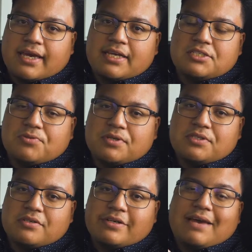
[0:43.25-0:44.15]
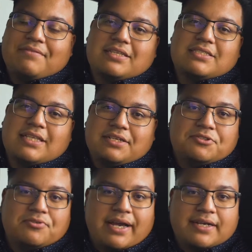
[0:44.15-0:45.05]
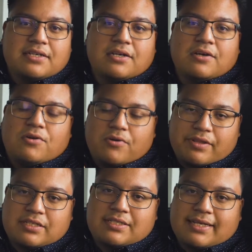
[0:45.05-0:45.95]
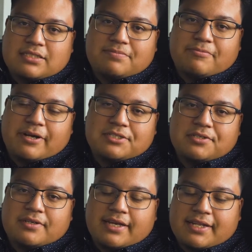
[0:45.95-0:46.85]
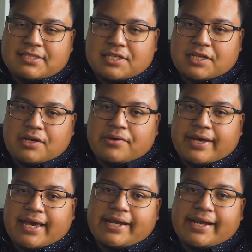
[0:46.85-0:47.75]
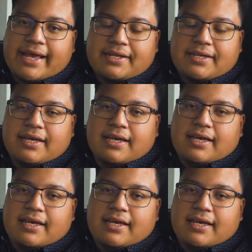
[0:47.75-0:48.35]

case you want to have that slight drag or the slight pressure, it is going to go ahead and add